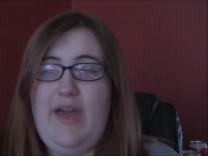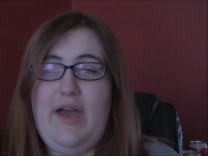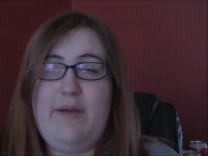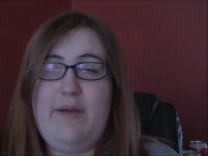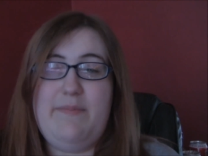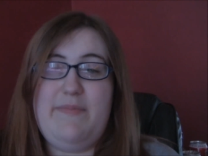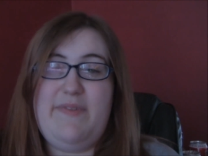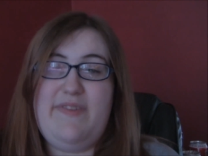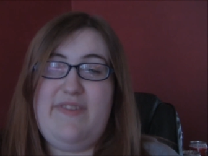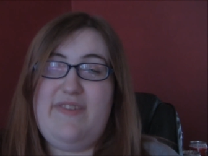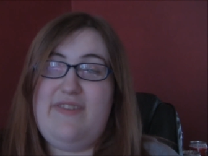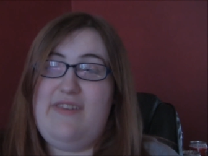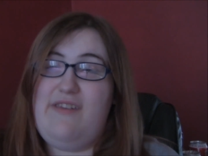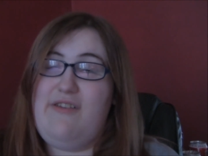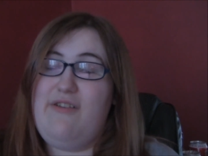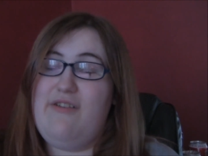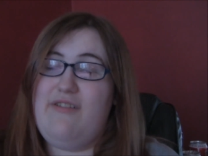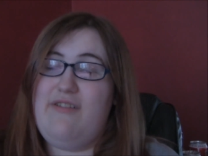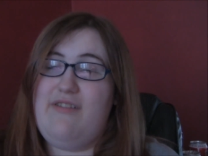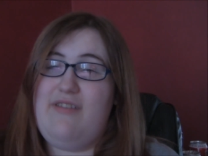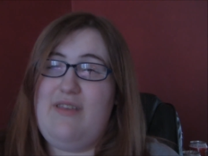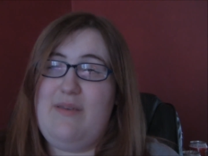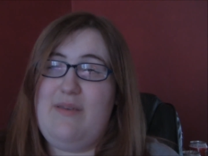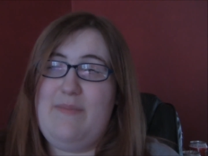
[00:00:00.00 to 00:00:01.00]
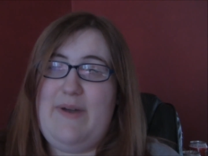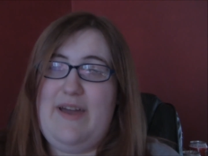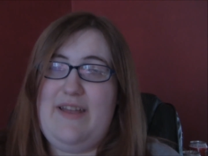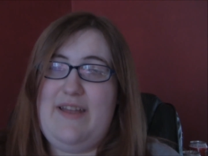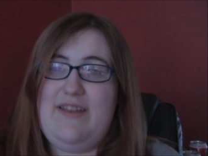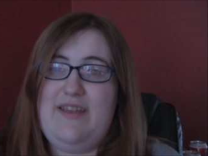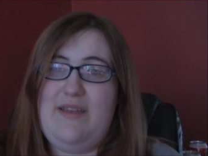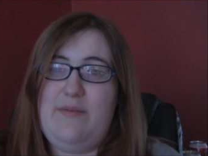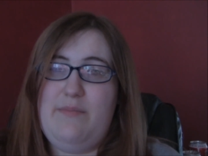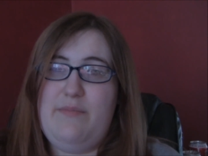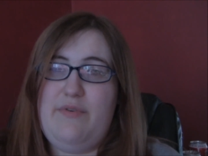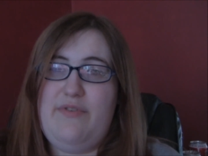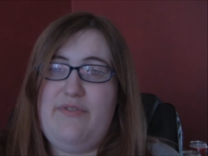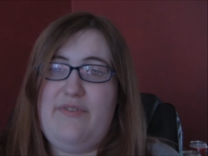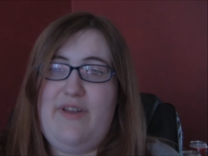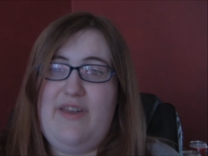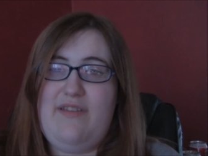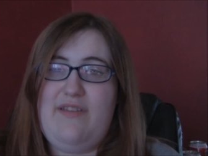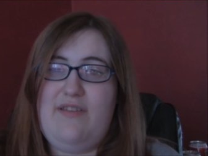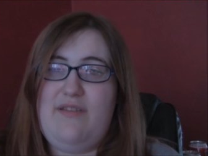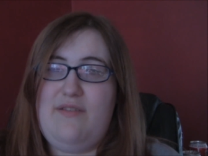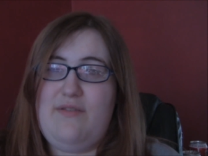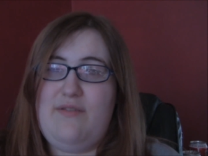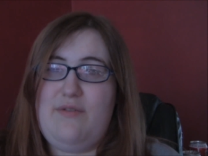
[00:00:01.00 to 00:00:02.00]
I'm seriously bad at
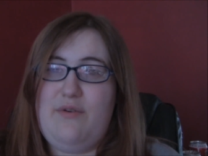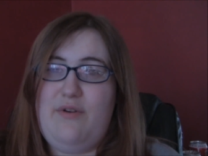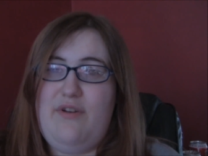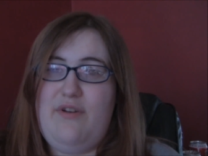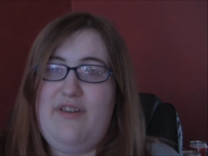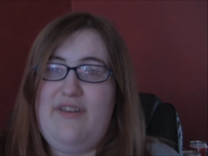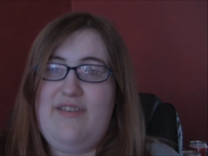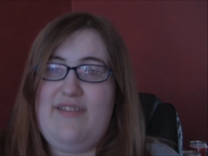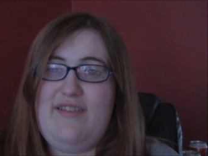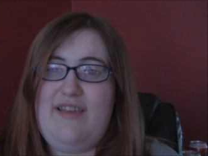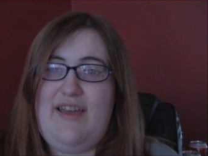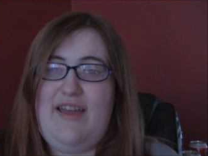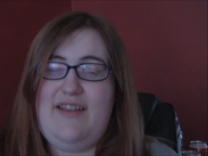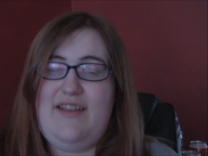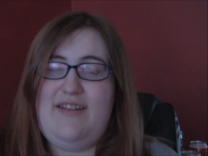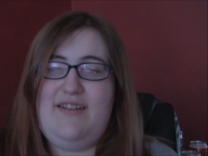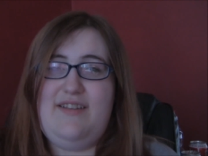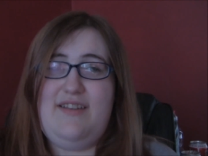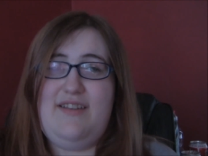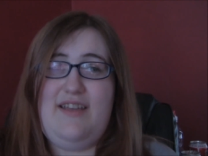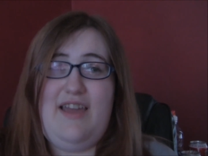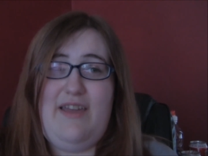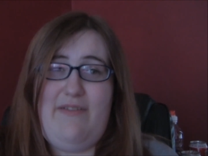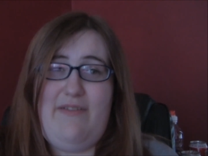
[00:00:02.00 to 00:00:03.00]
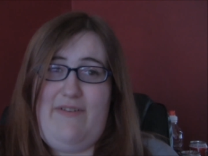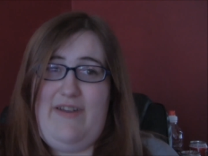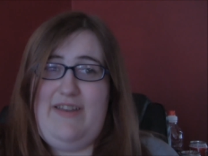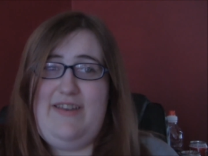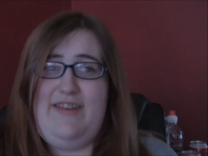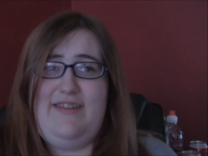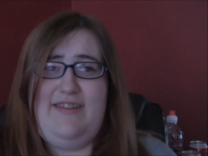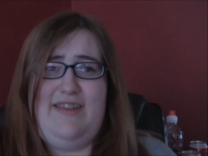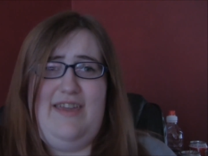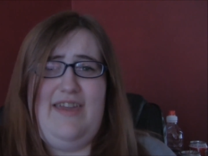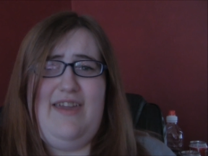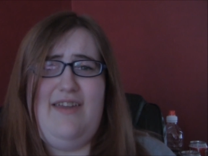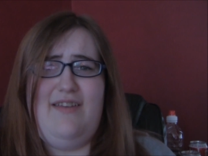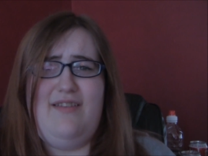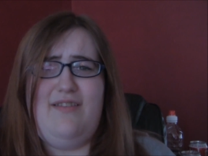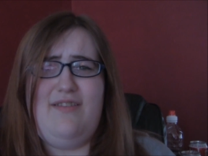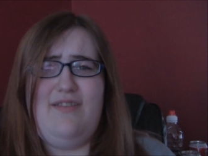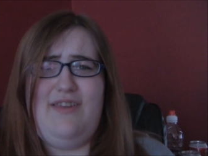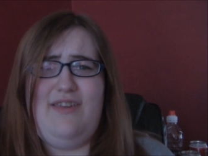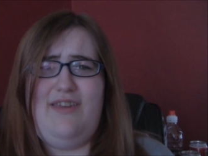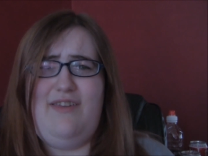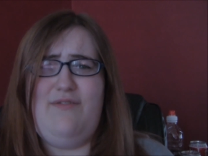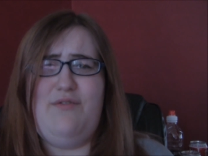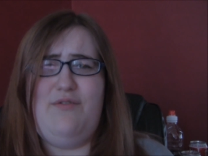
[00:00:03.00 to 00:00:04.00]
improvising stories and I've had a day
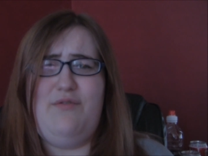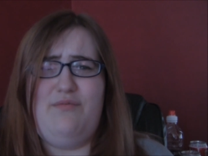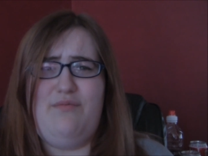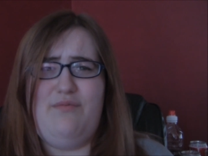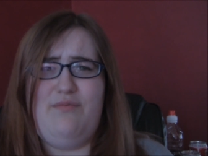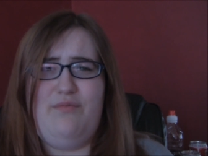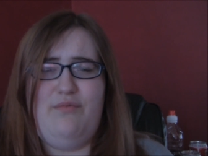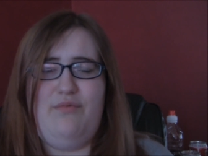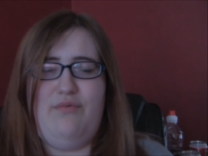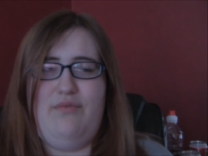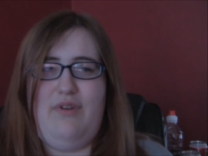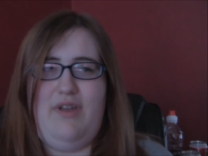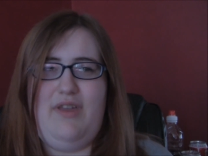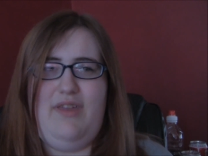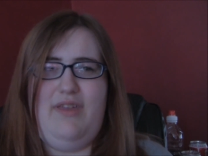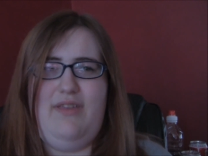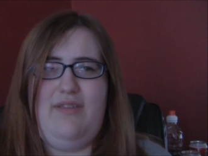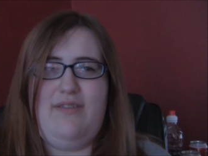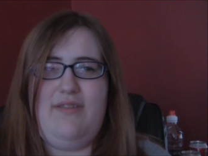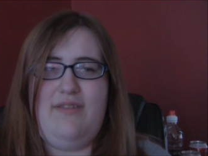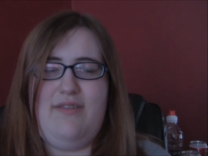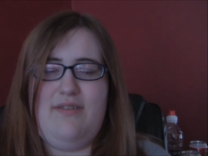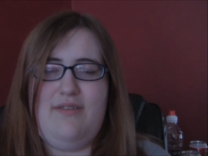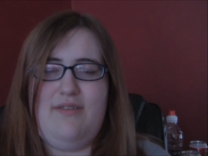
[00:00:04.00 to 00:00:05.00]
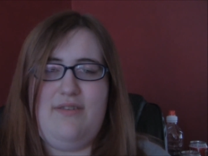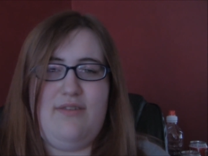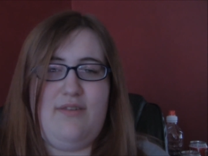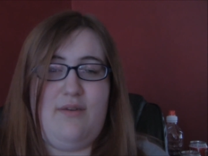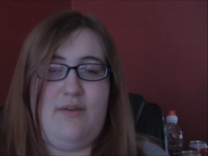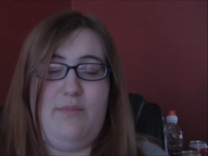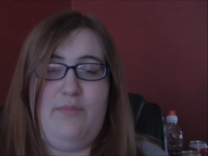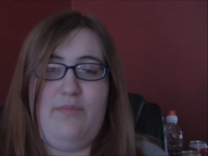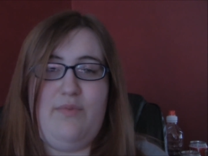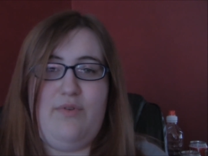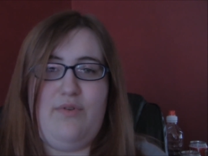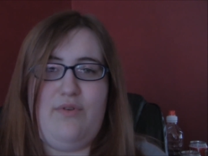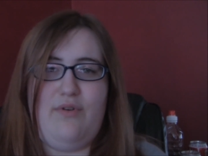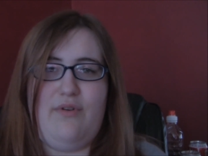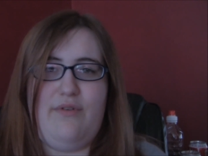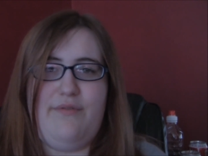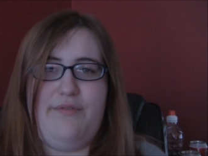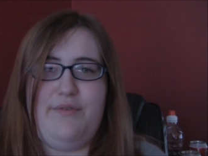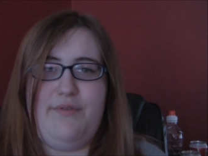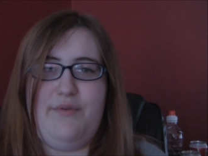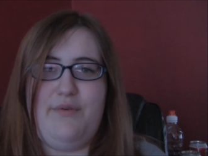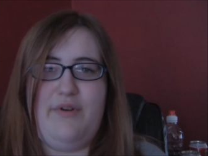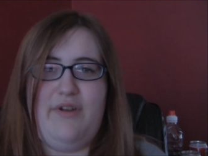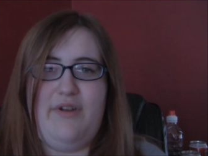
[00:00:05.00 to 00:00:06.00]
to even write some sort
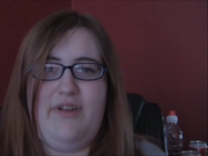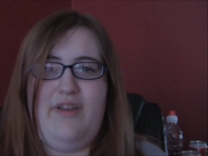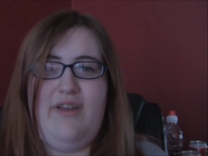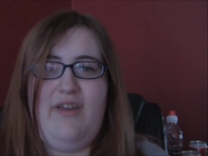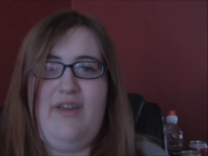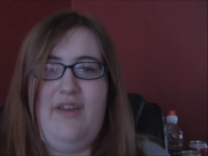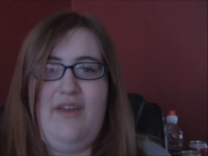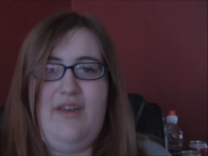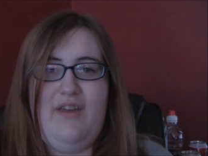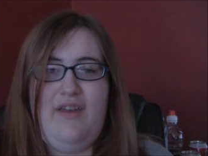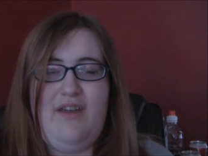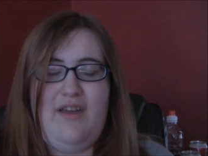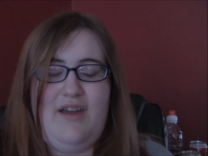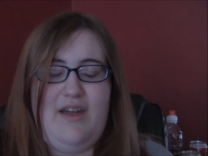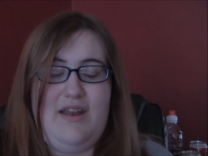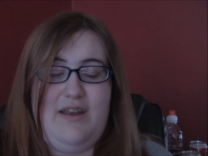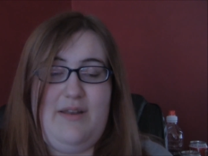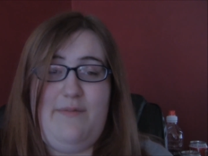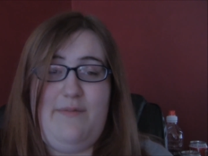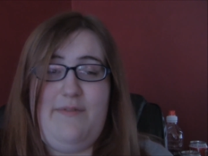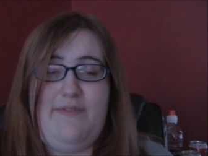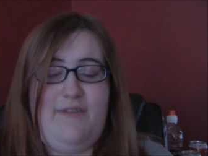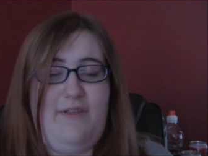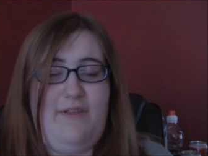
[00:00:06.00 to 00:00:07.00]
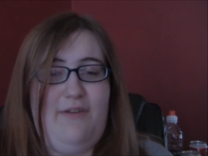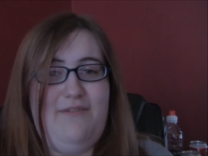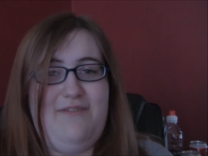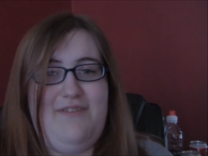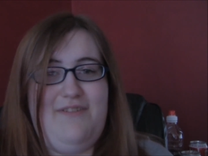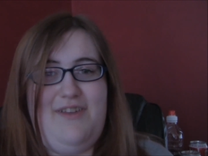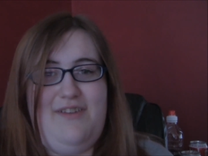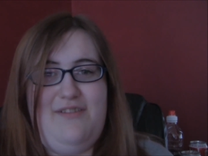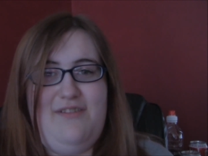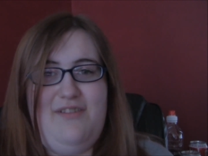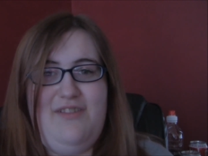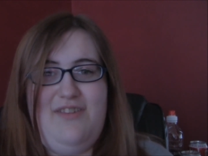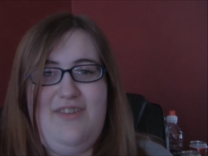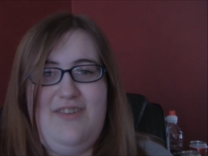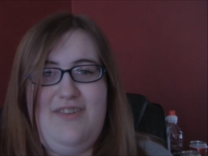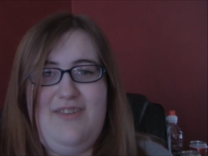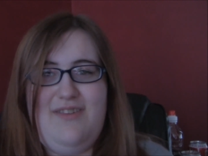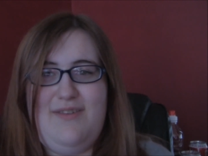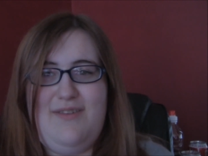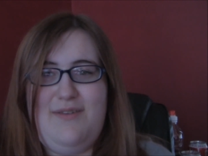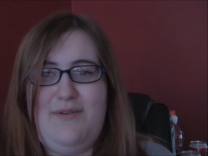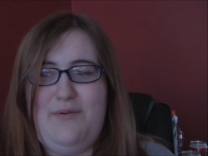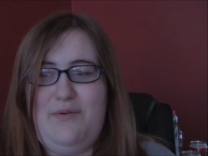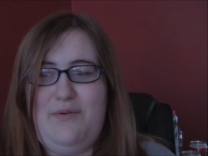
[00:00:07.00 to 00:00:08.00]
of story and I've still failed
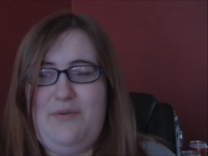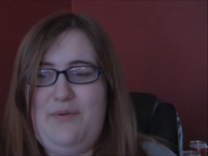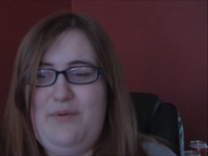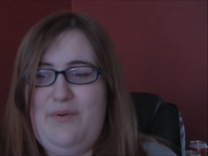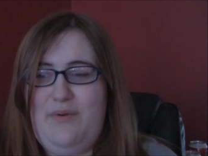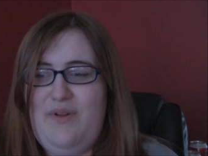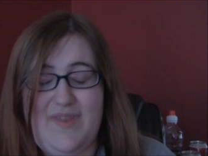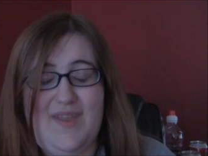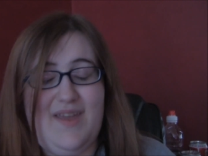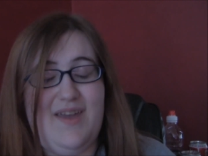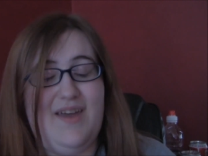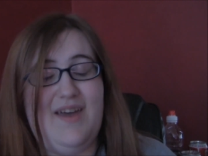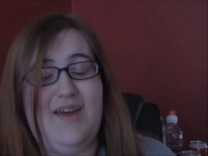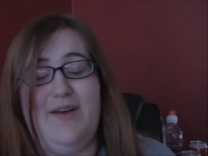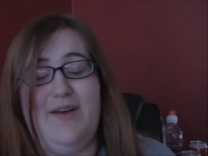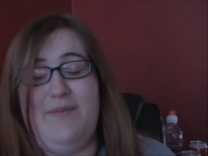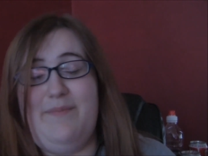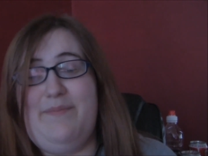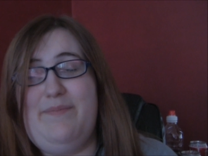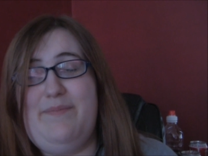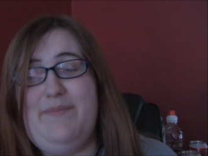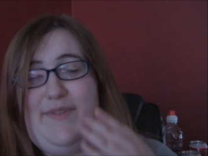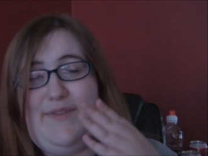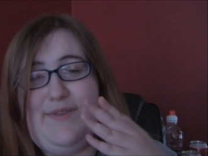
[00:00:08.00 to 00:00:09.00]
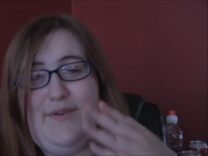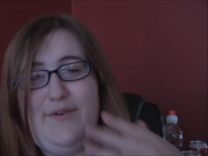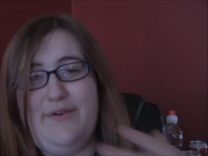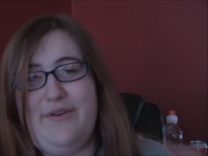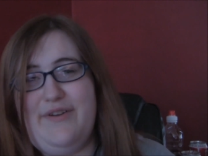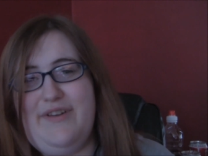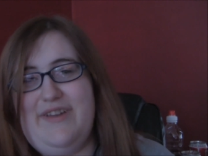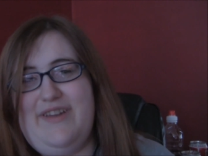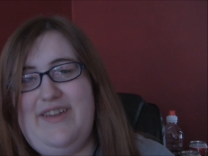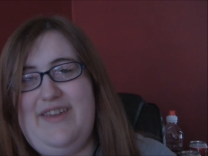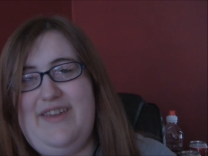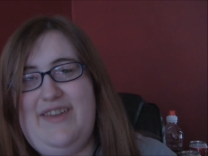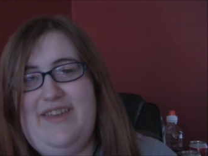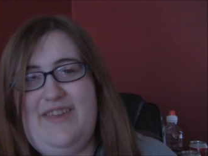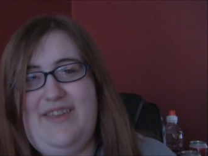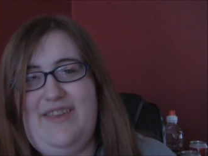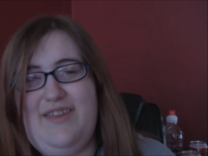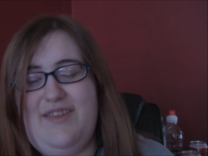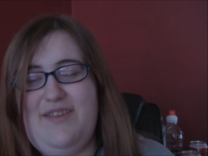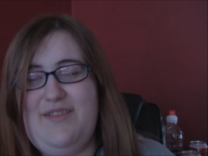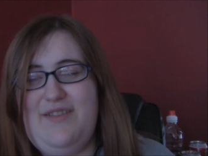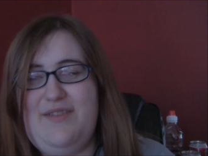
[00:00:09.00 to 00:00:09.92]
so I'm sorry